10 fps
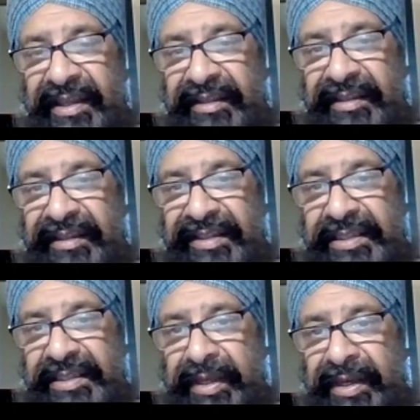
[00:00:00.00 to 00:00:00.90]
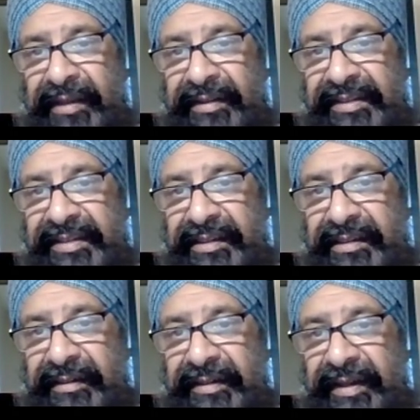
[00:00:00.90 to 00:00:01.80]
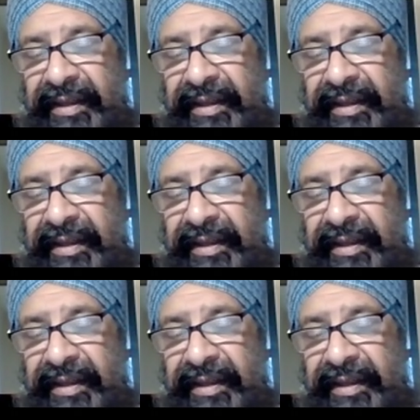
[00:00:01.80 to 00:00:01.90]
the distance behind the tongue,